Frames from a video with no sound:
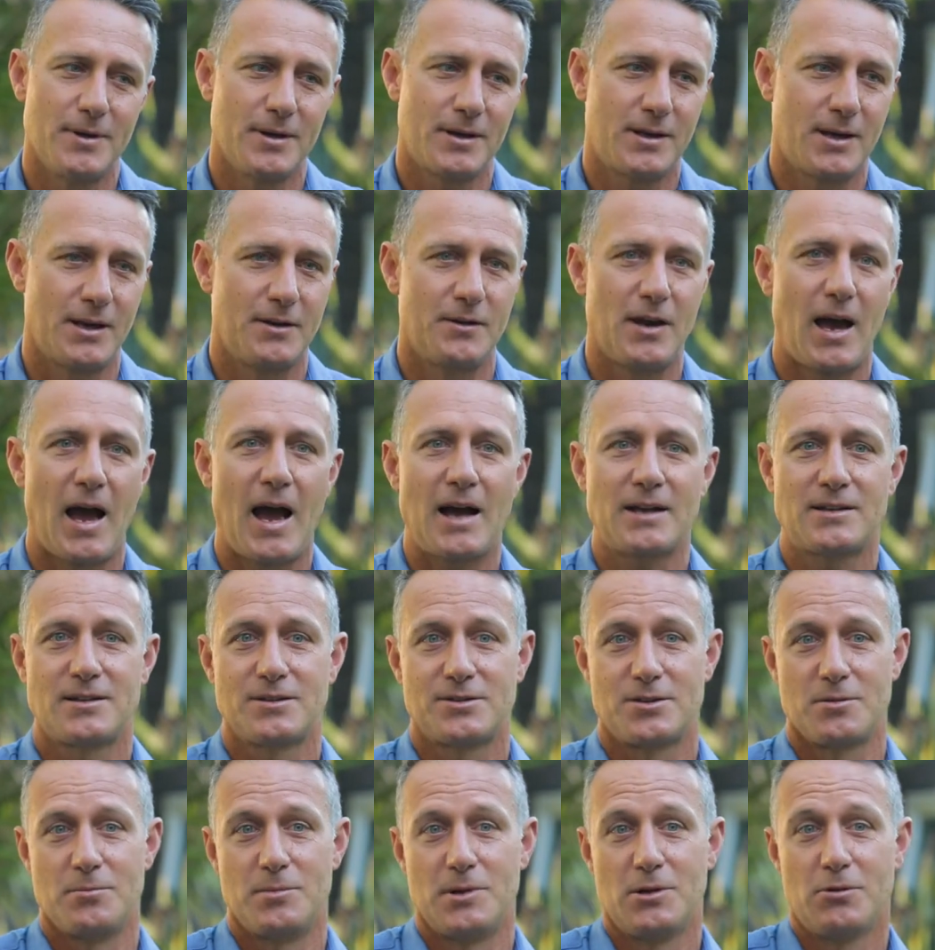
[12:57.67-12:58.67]
can act
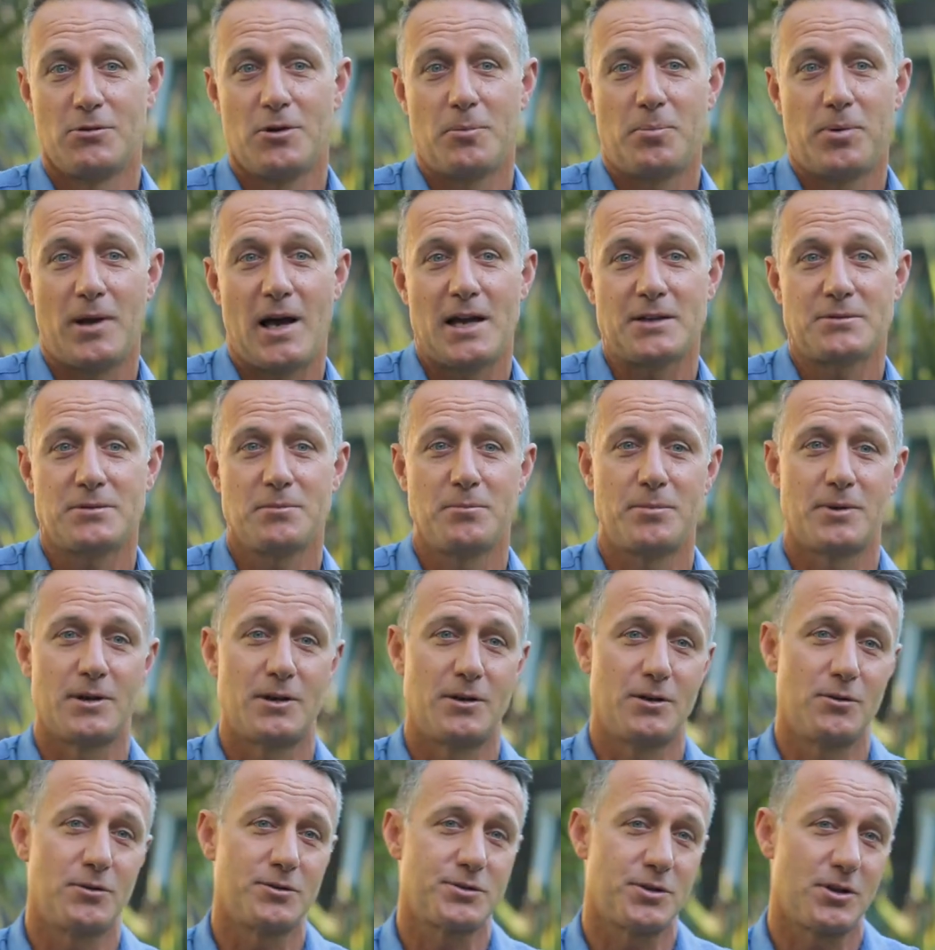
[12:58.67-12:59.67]
as a meal replacement, but
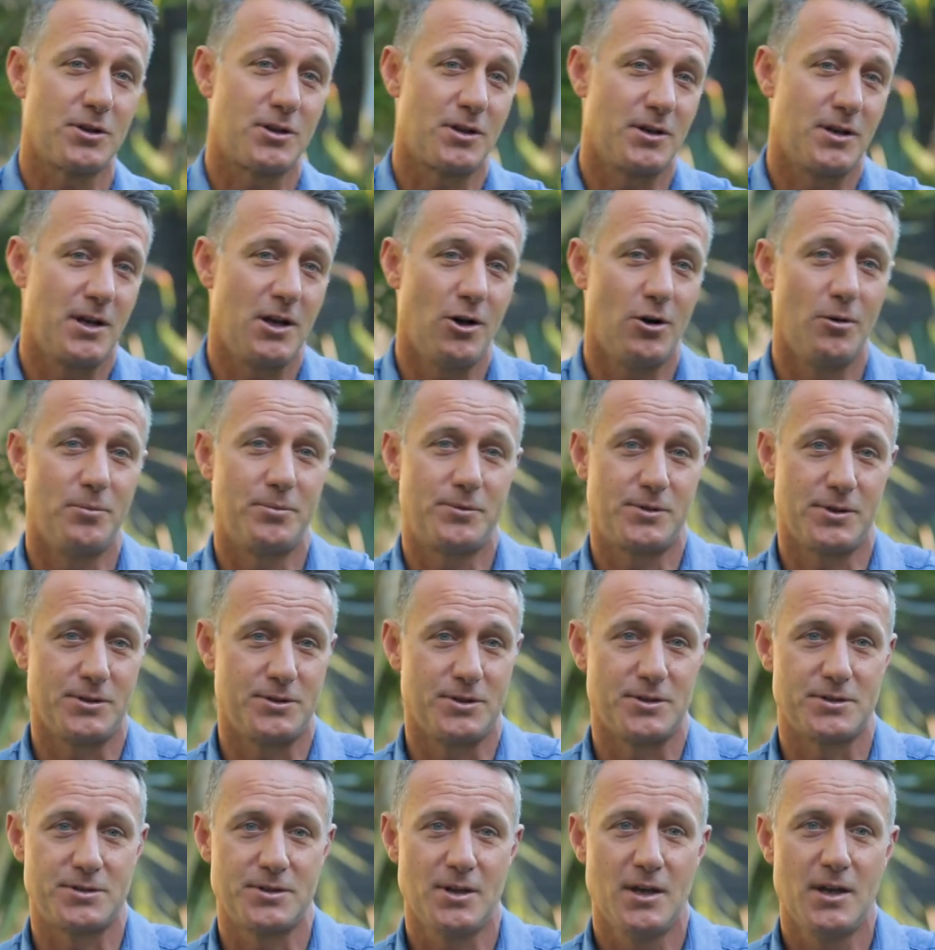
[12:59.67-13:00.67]
it also can help to
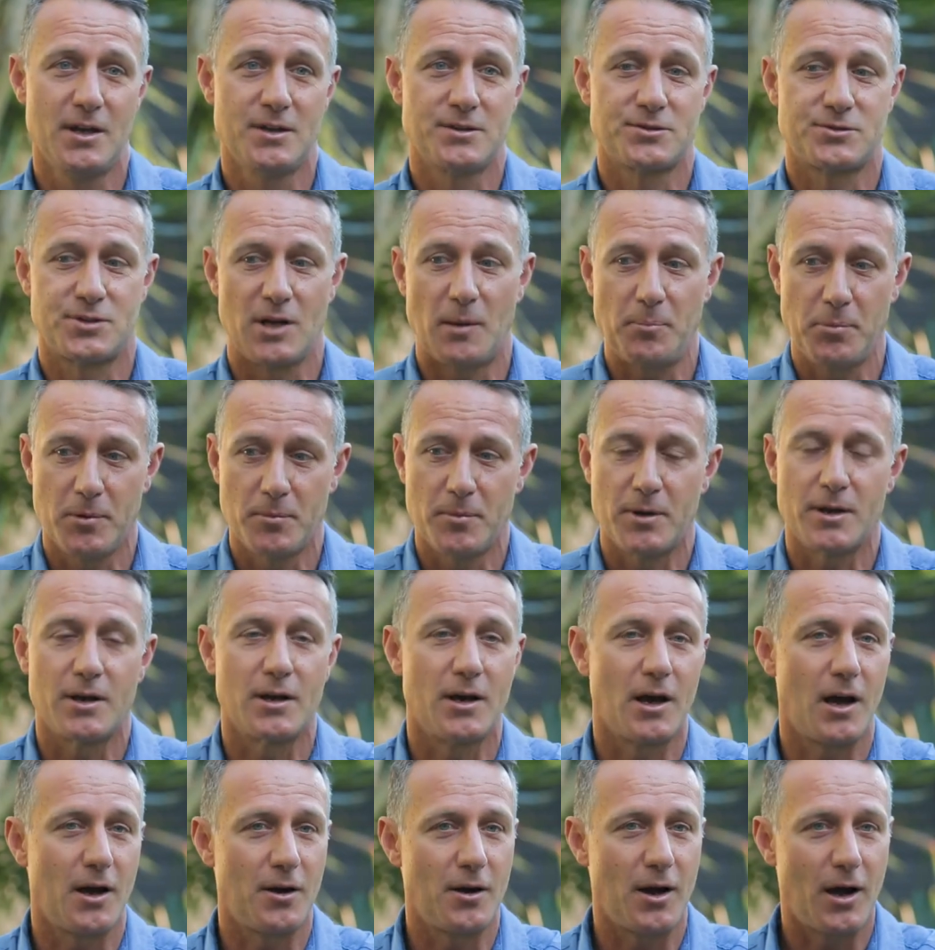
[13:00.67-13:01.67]
just supplement
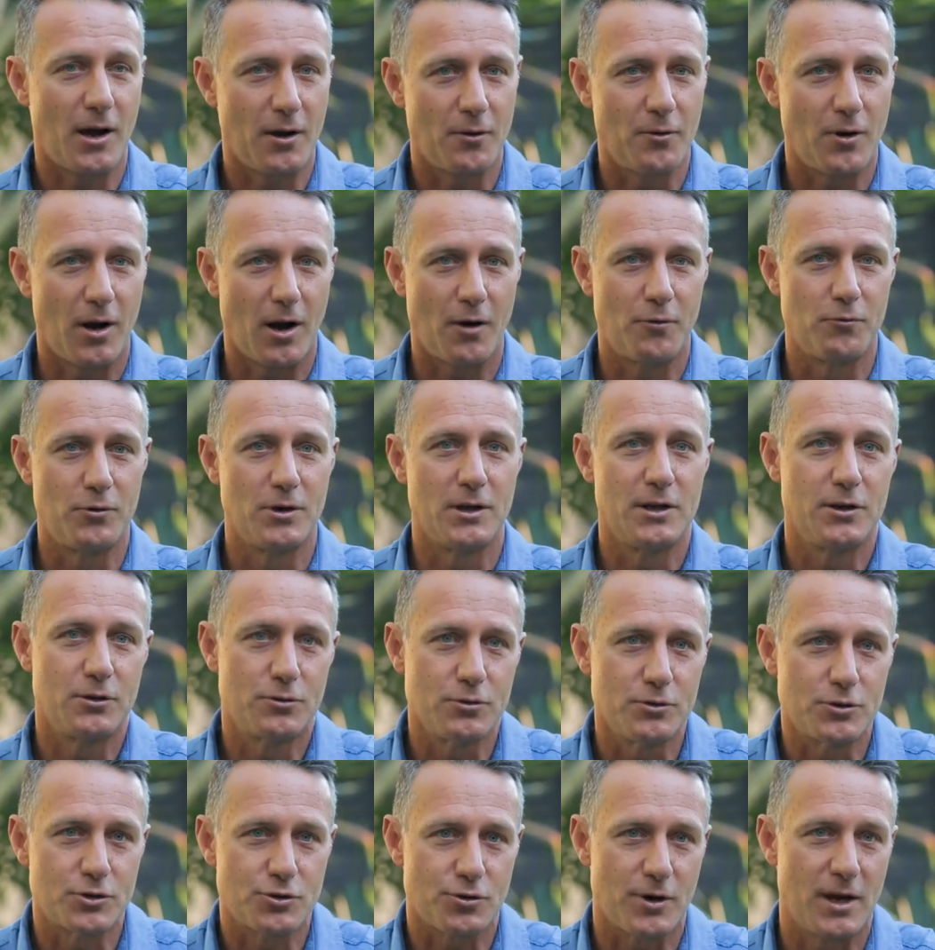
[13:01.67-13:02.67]
a, a, a really
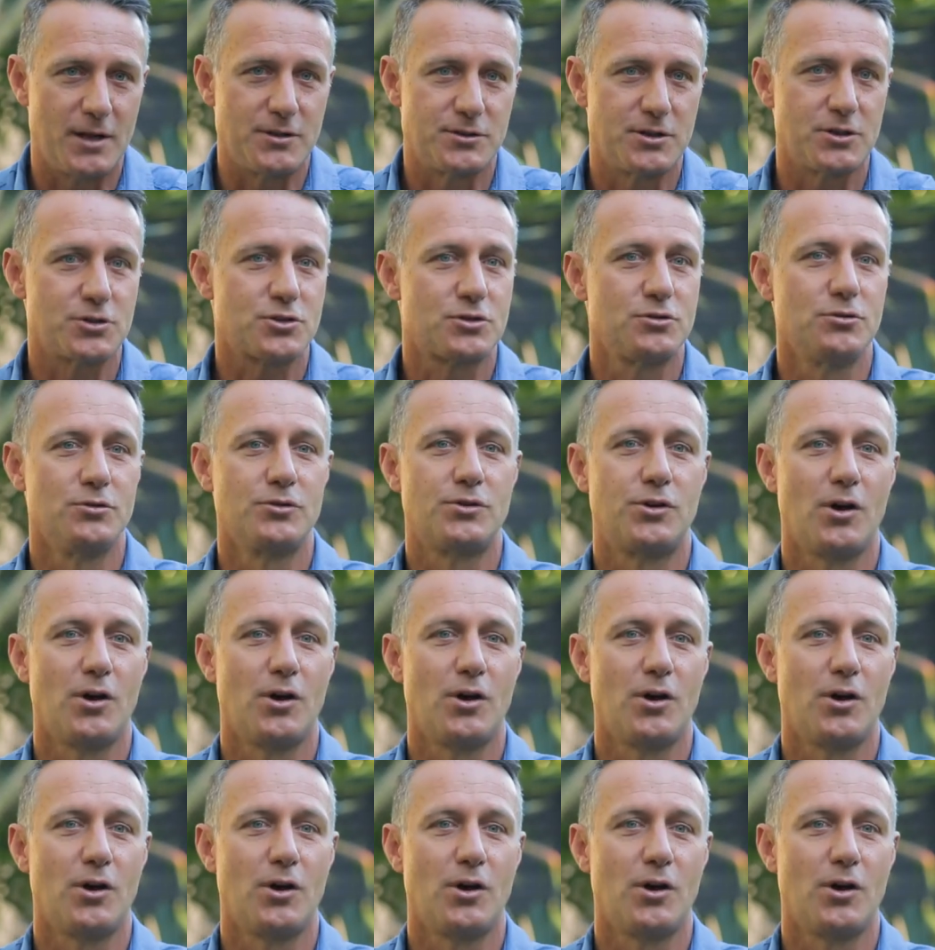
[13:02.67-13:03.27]
good transitional